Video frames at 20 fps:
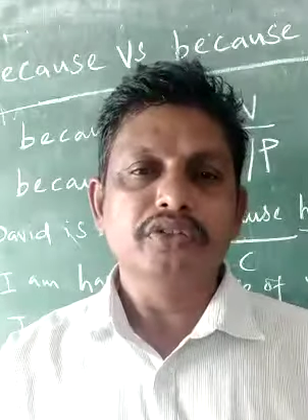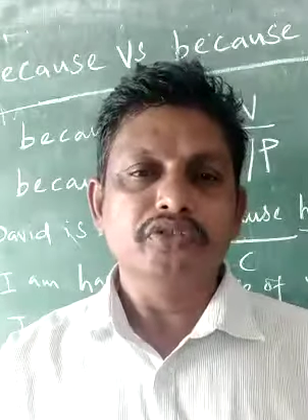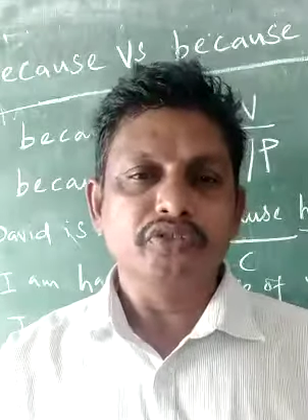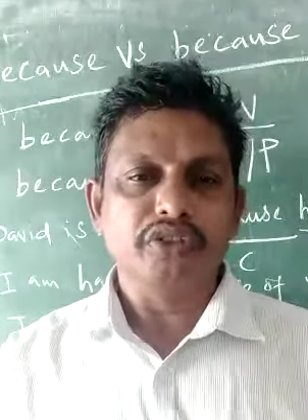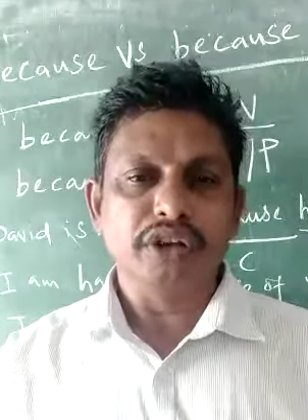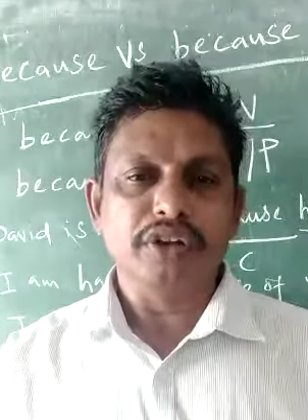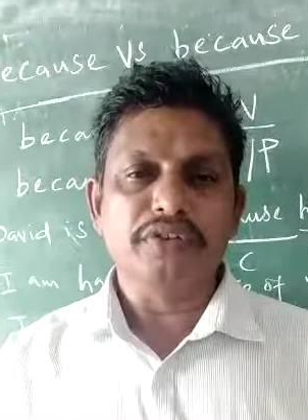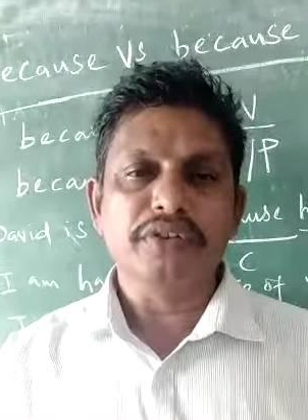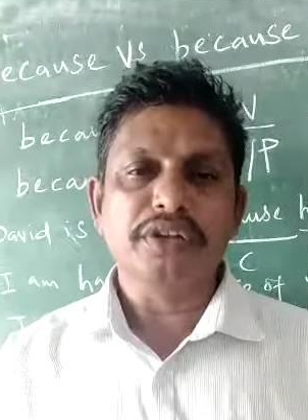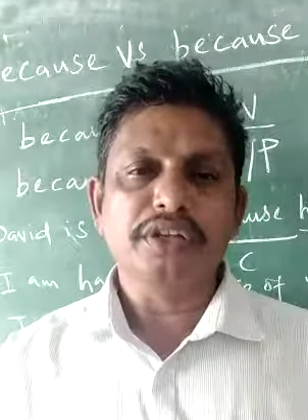
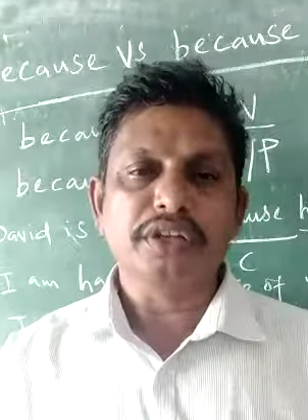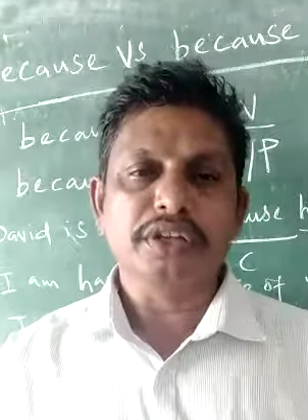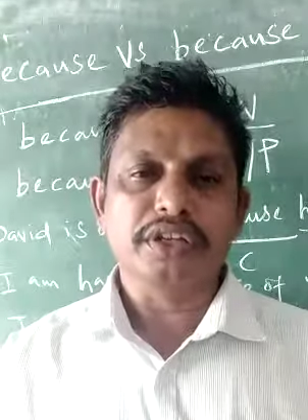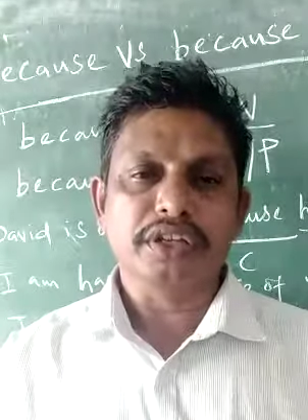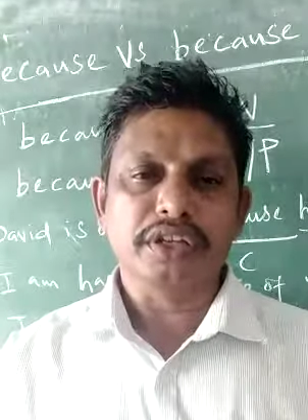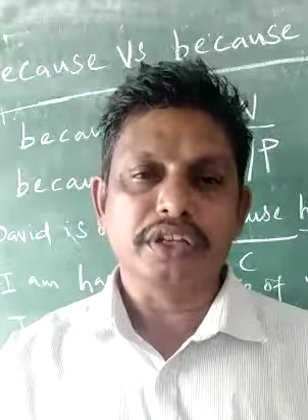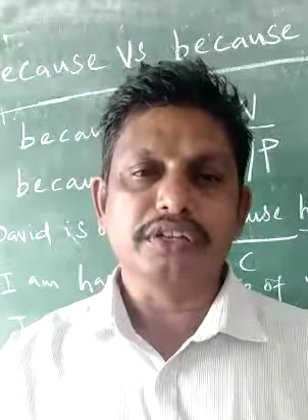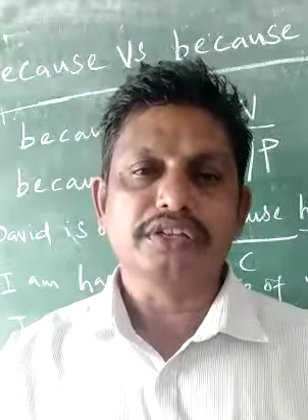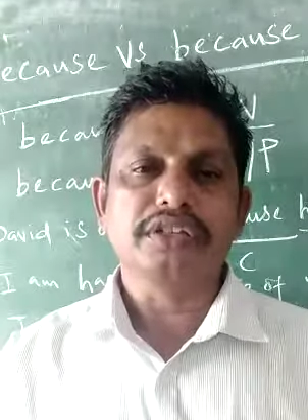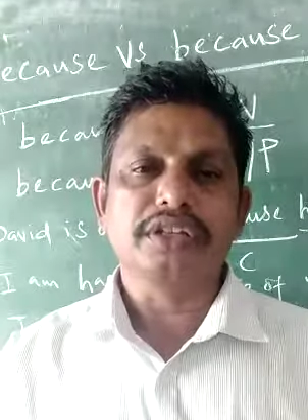Whenever the
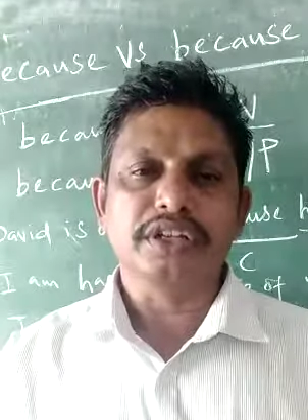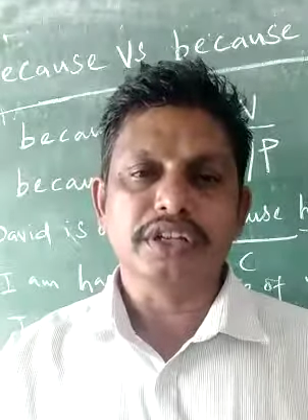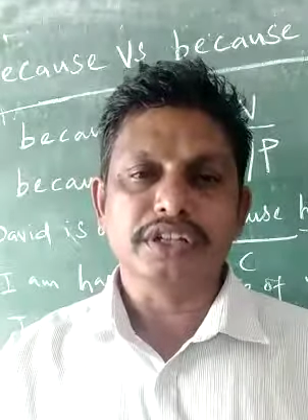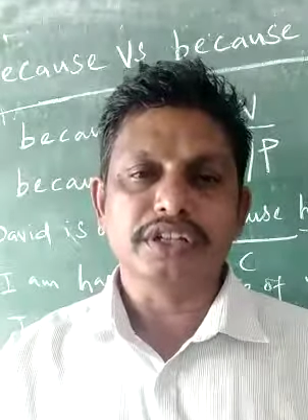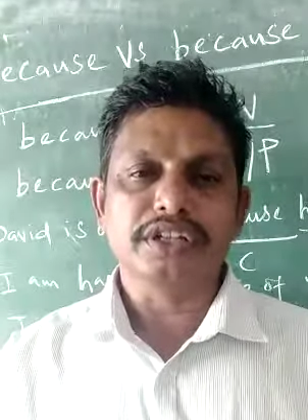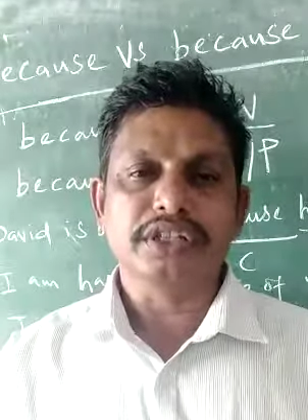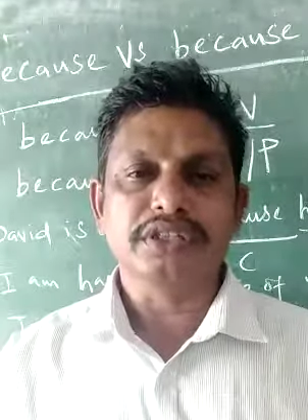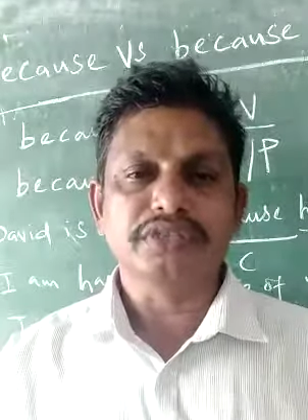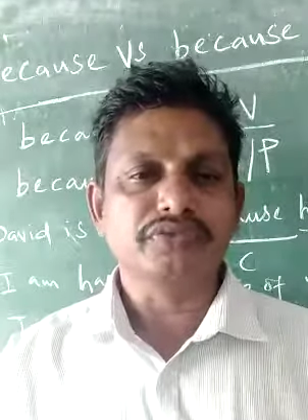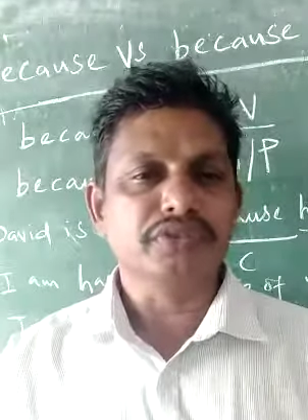occasion
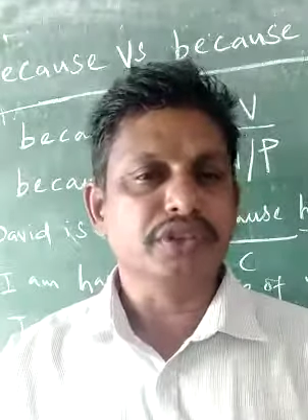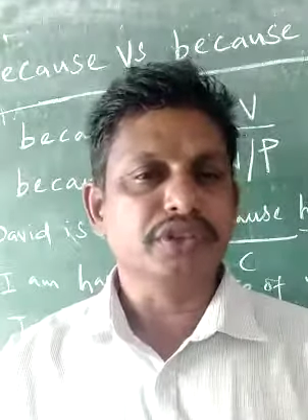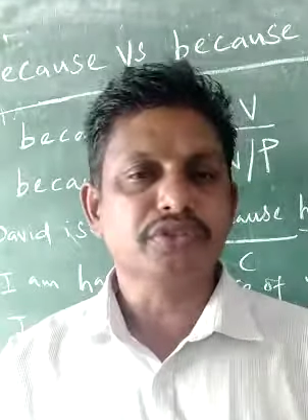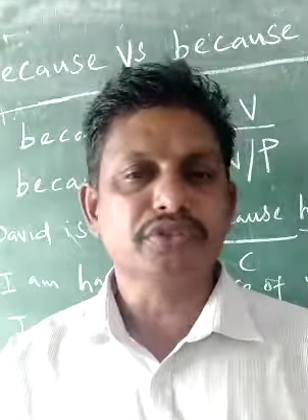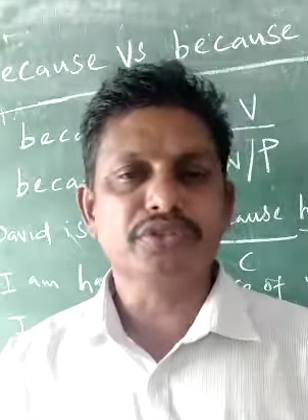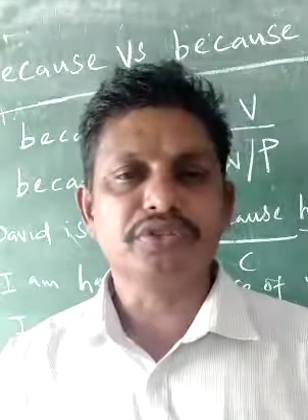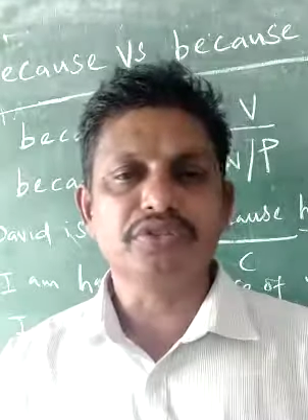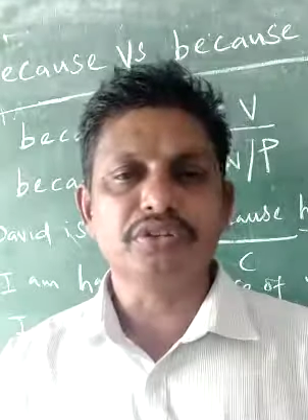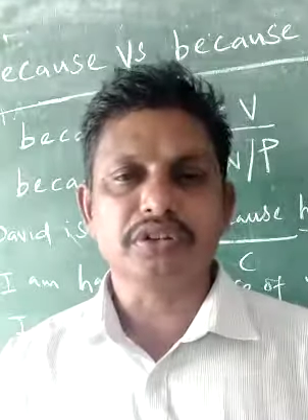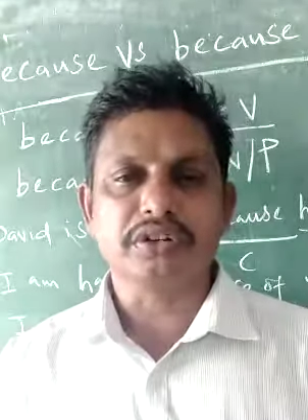arises,
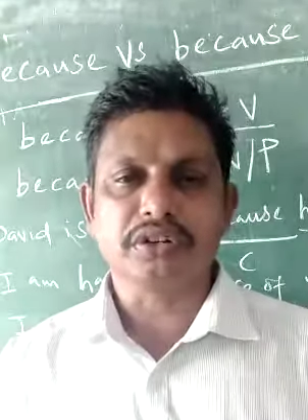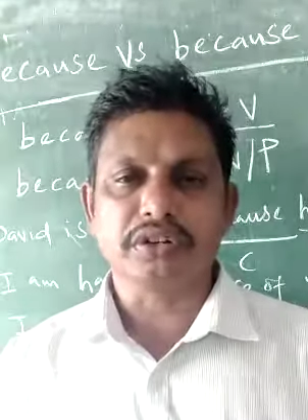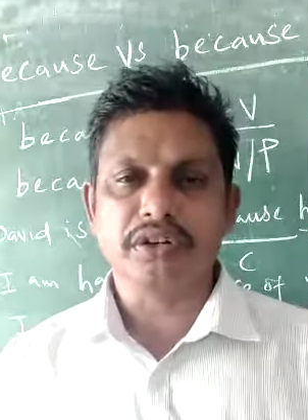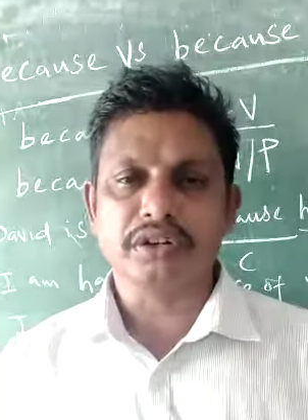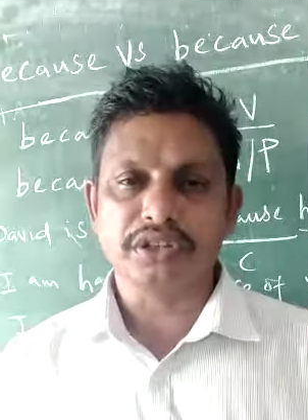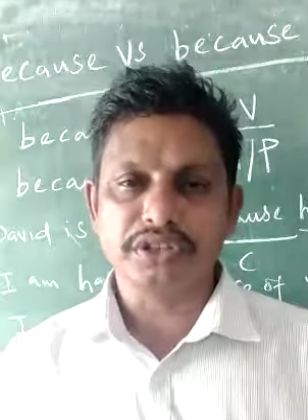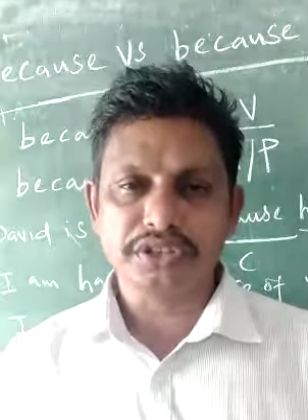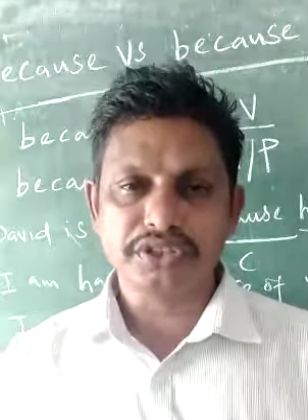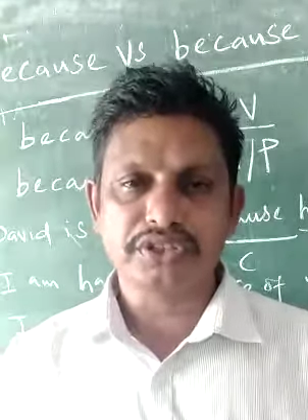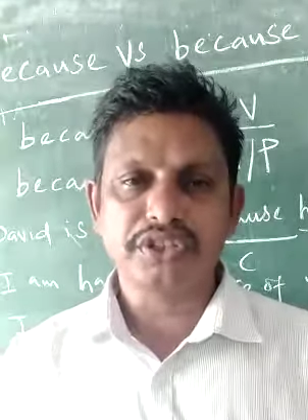without your
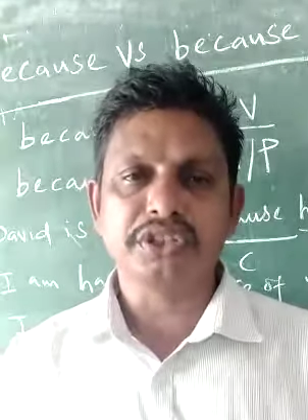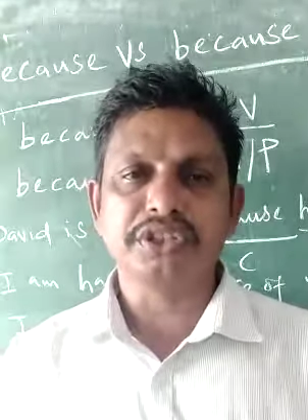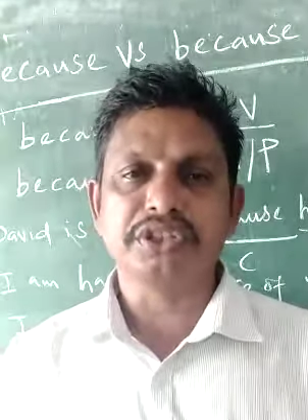knowledge,